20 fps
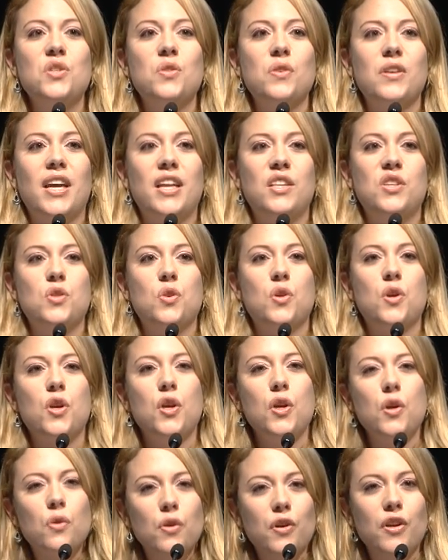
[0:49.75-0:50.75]
to get you
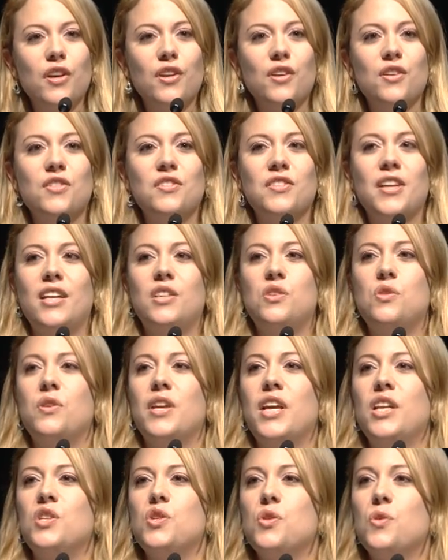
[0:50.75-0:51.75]
curious and to
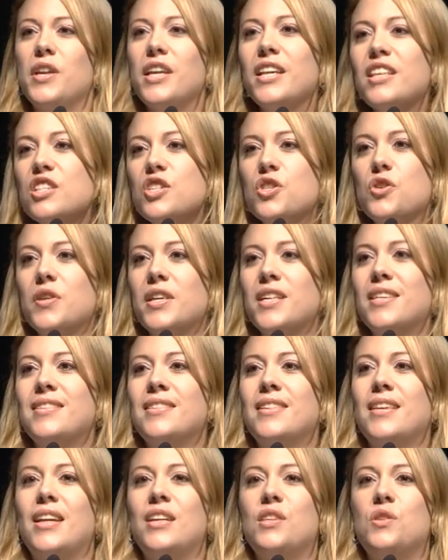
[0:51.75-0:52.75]
get you
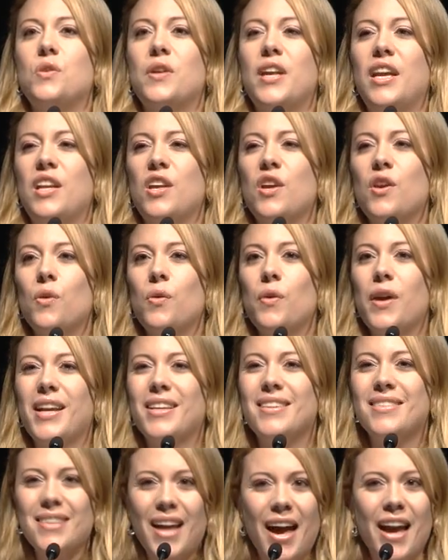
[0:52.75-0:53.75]
interested and to get you
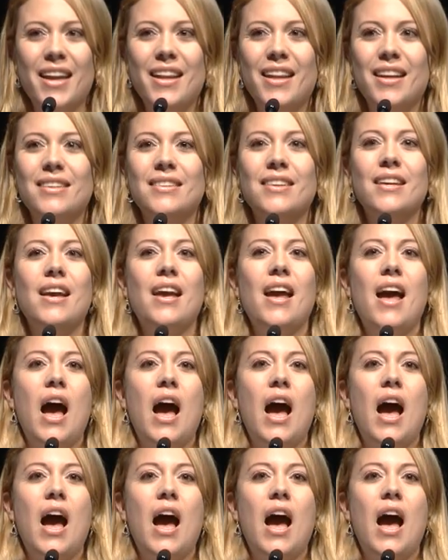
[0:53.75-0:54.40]
excited